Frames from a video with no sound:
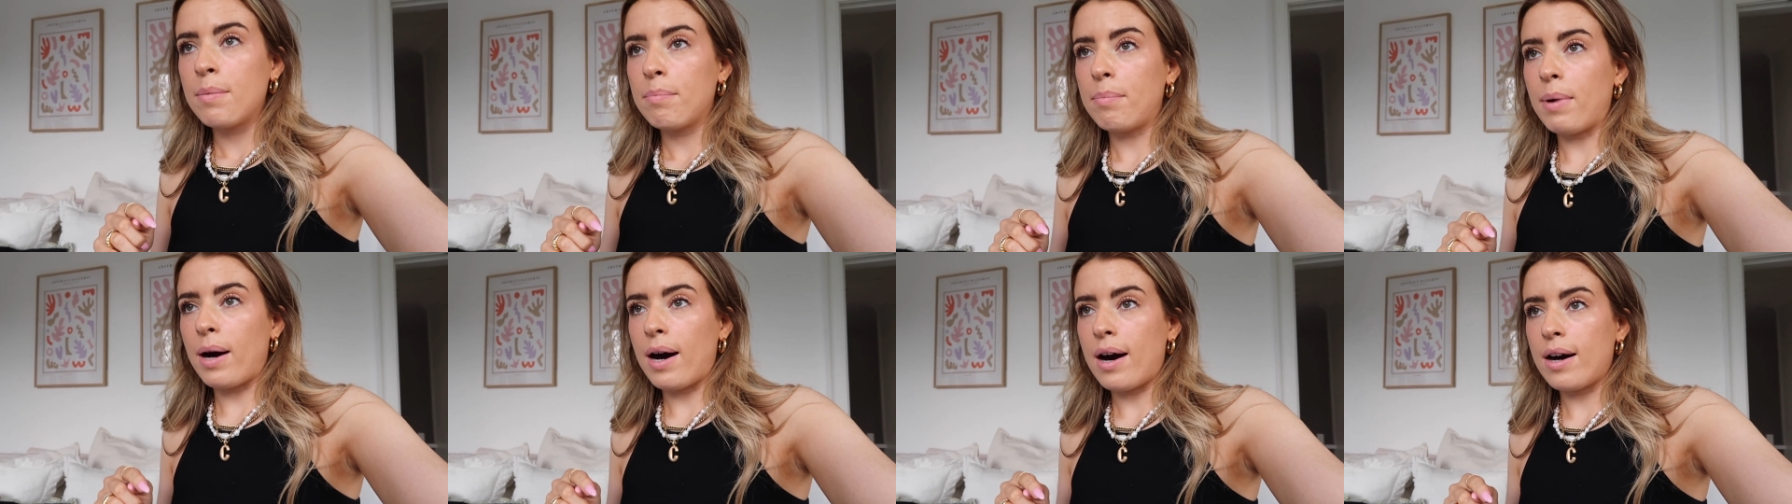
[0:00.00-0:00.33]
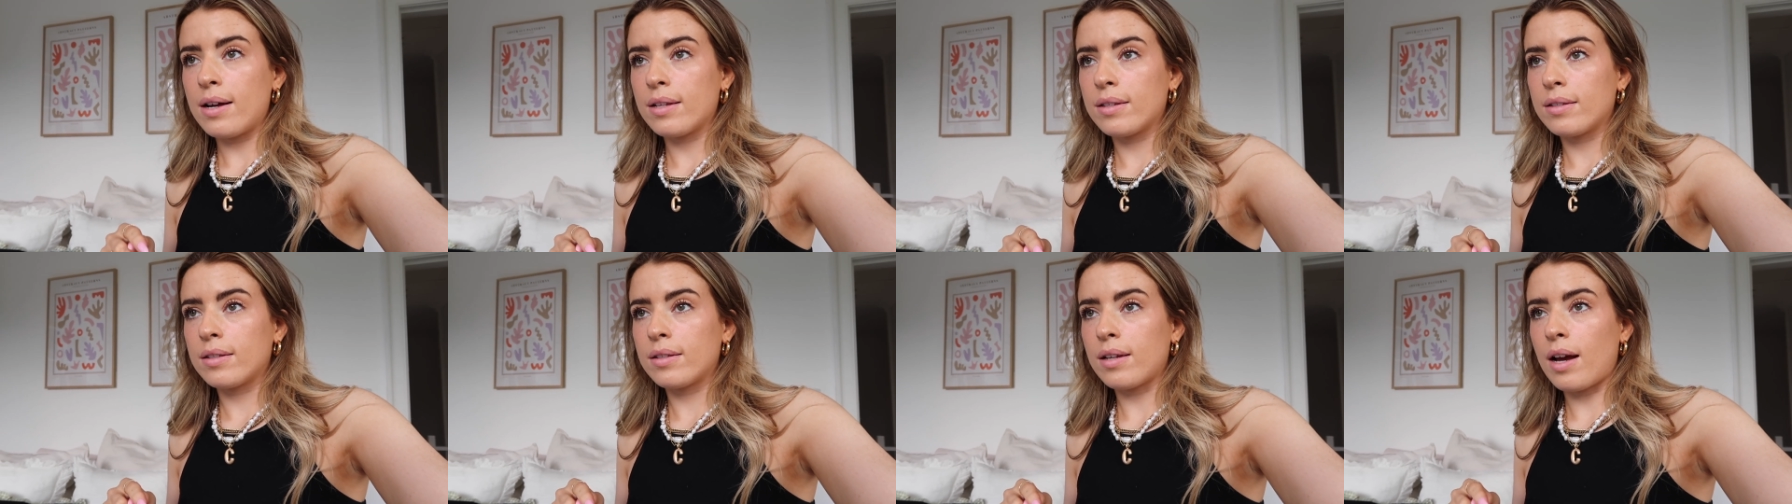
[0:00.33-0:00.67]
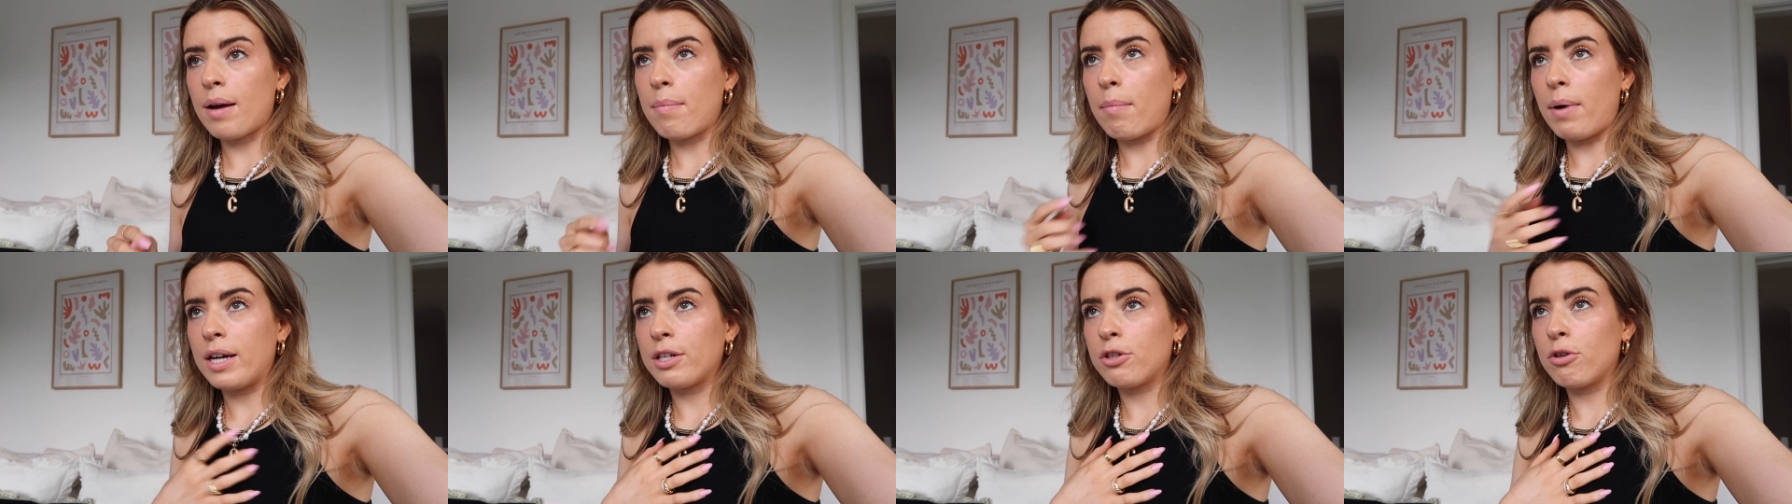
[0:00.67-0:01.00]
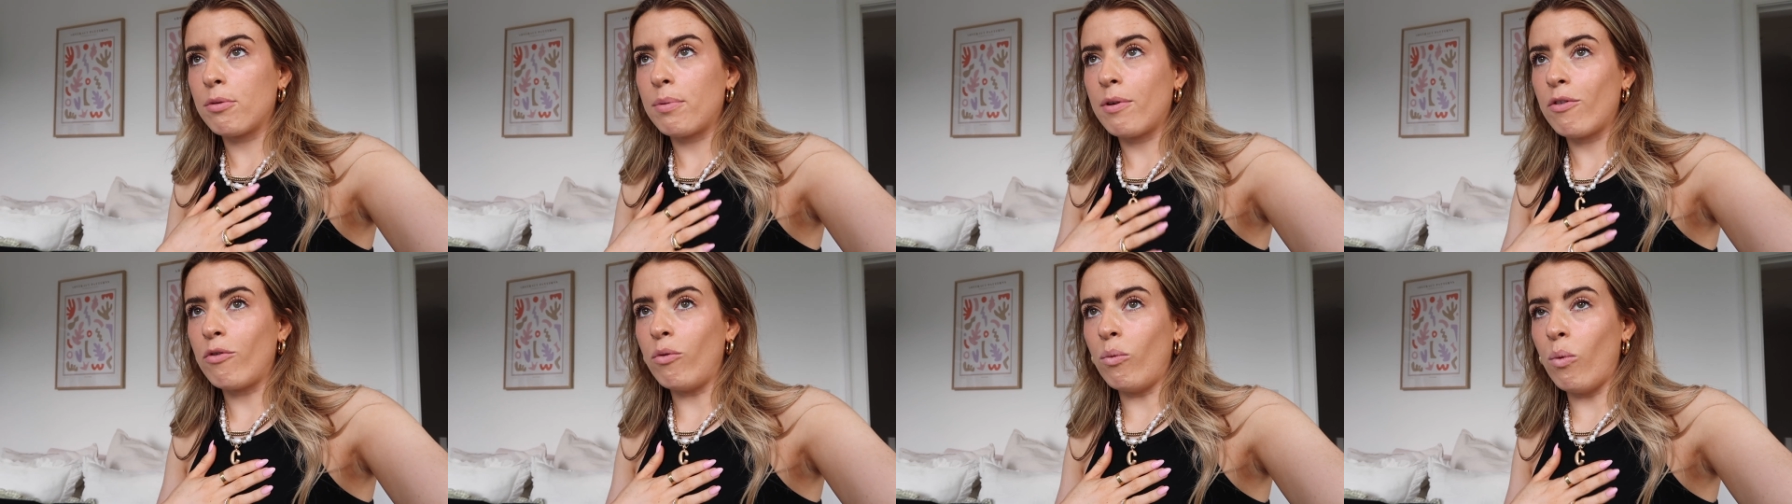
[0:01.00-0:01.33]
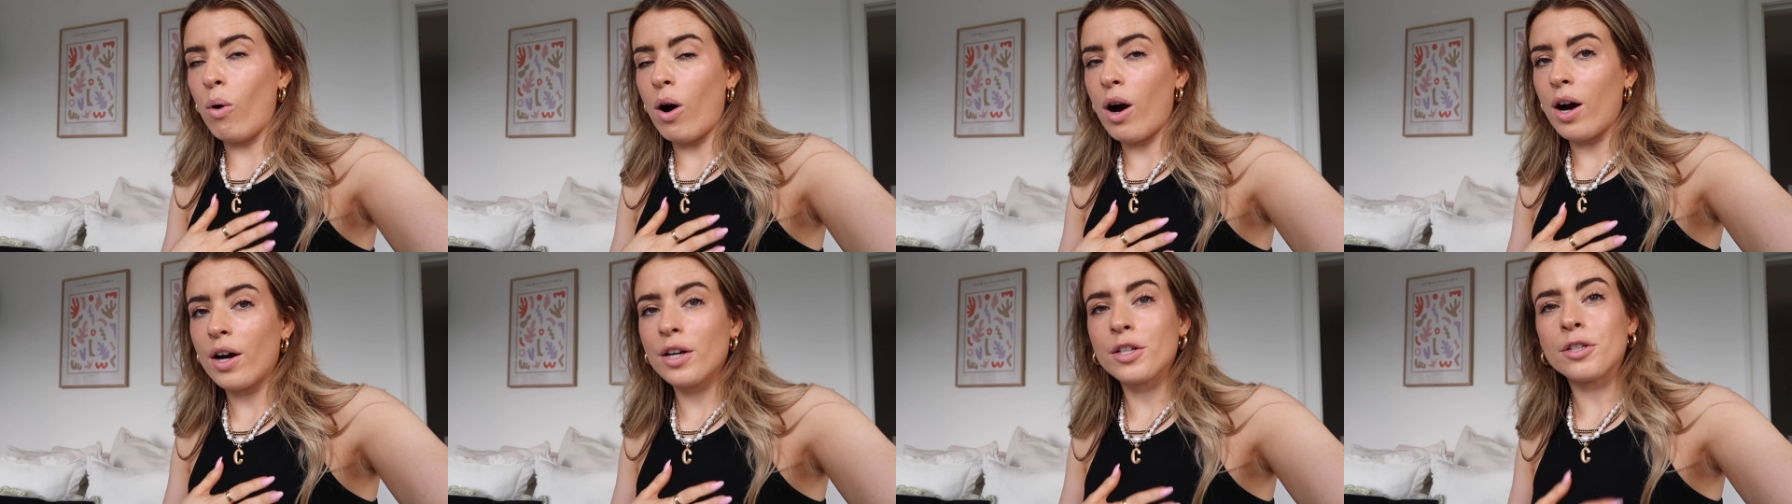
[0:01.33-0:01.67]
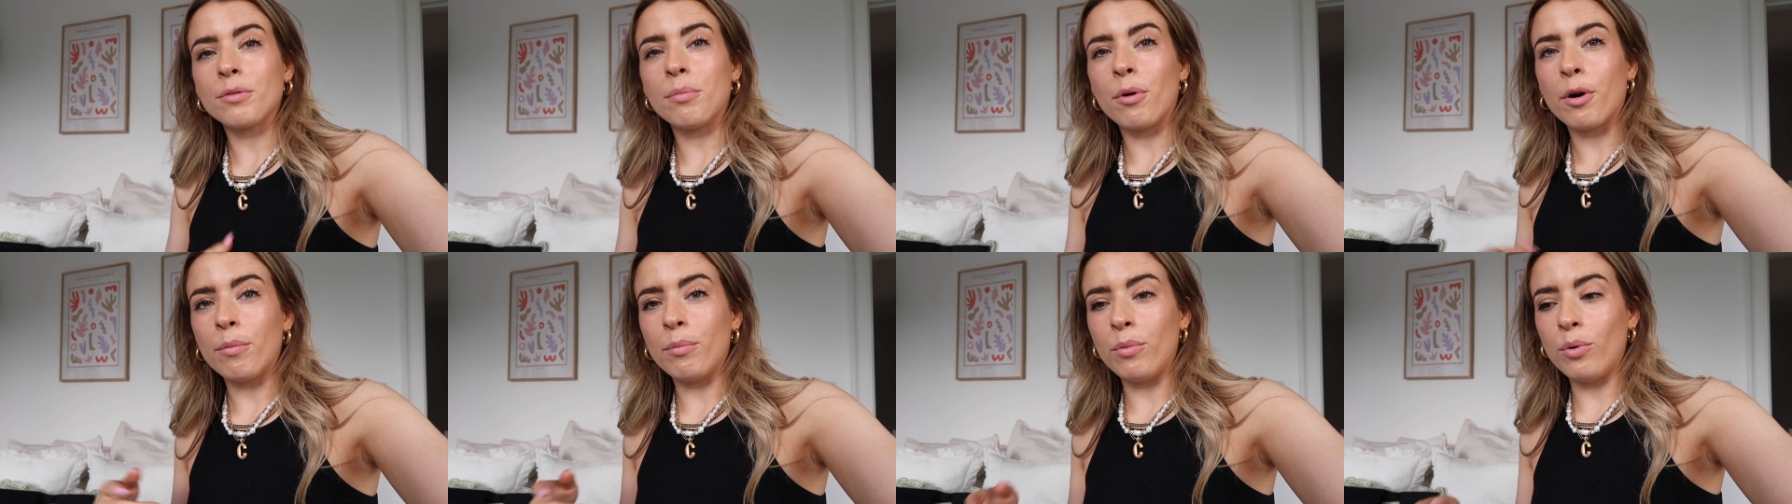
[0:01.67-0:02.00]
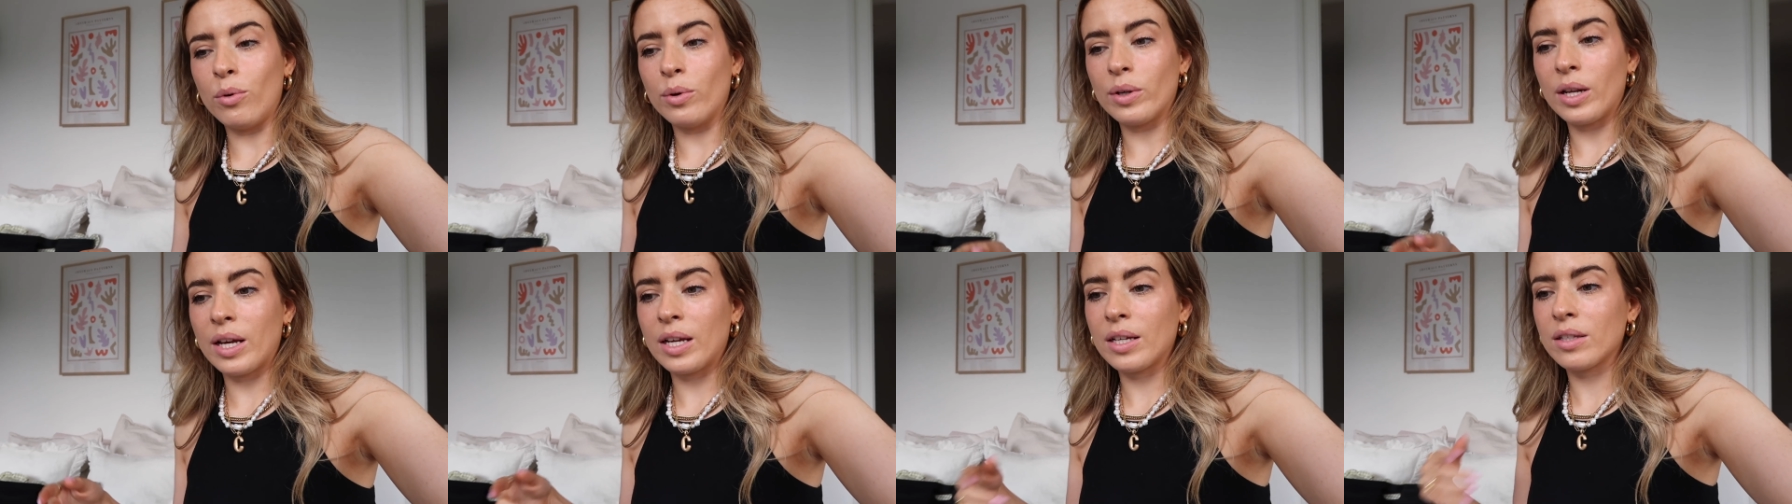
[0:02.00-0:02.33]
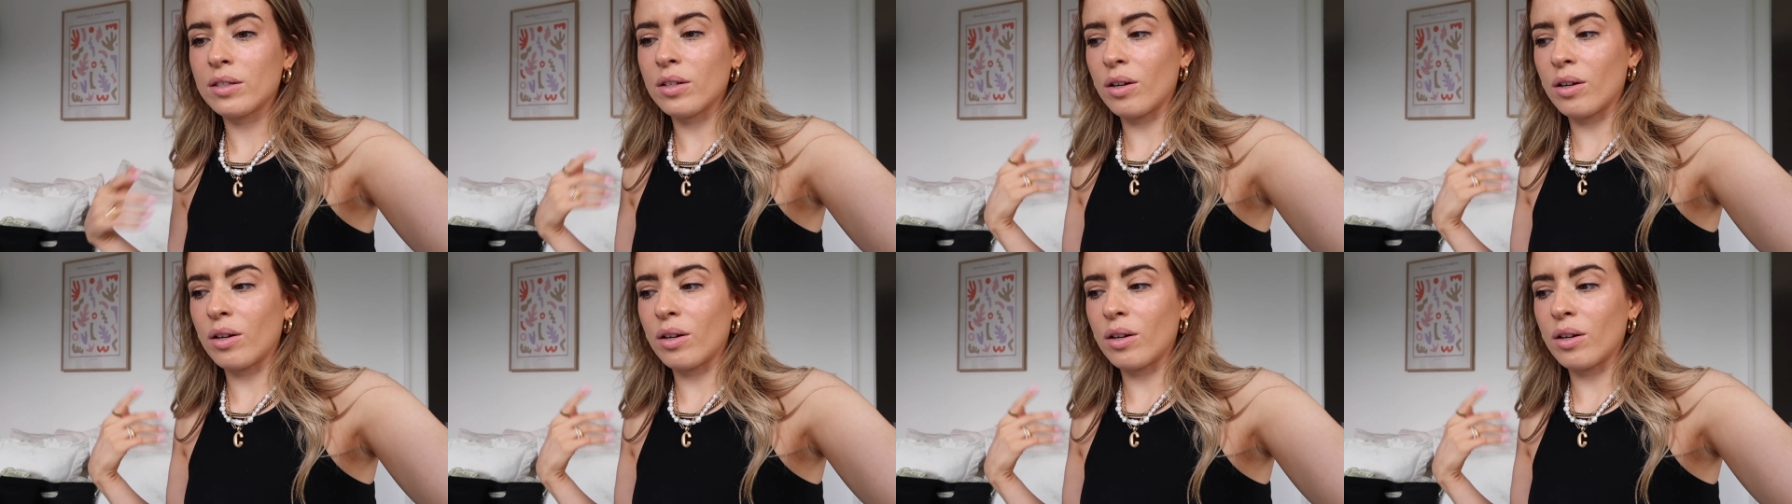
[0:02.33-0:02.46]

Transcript: but I might do a bit of work tomorrow morning,